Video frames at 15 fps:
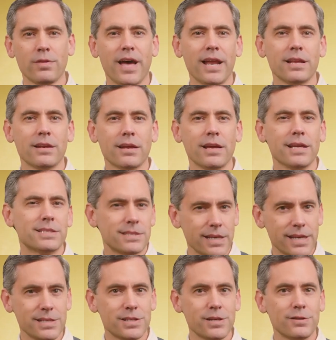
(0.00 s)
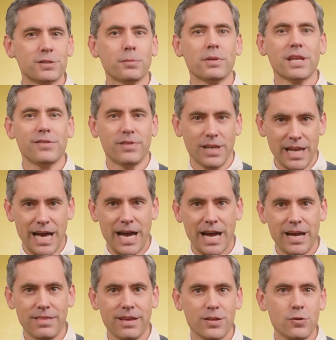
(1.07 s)
that it's easier to believe a
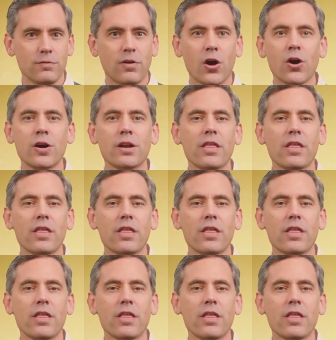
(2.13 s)
lie that you've heard